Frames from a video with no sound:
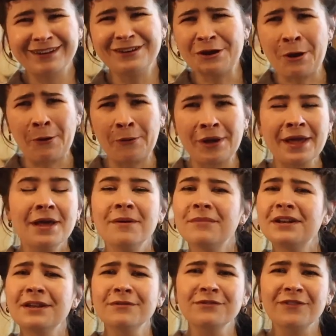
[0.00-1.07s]
no,
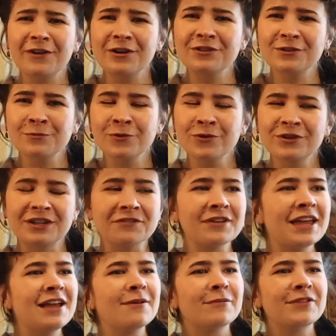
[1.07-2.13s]
but he was very supportive.
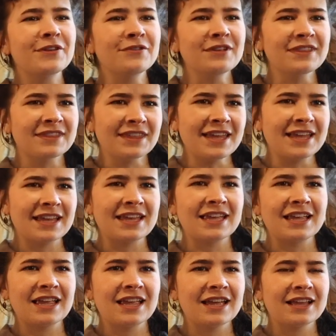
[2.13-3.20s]
But the only thing,
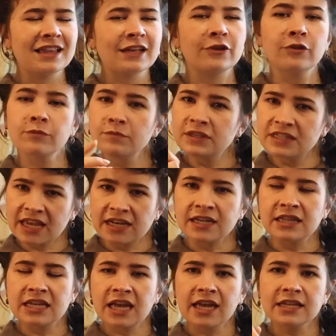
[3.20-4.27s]
he like looked me dead
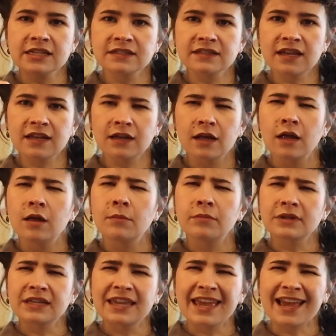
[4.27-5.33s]
in the eye and he said,
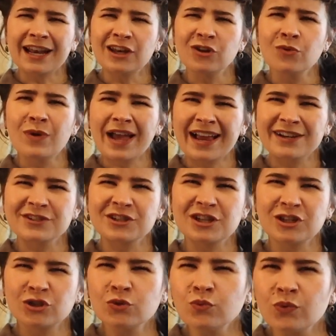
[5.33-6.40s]
"But can you
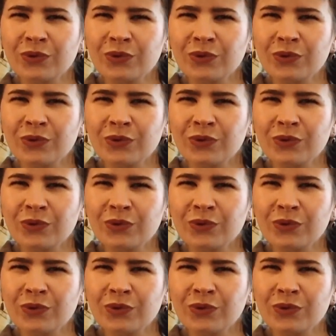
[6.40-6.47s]
actually do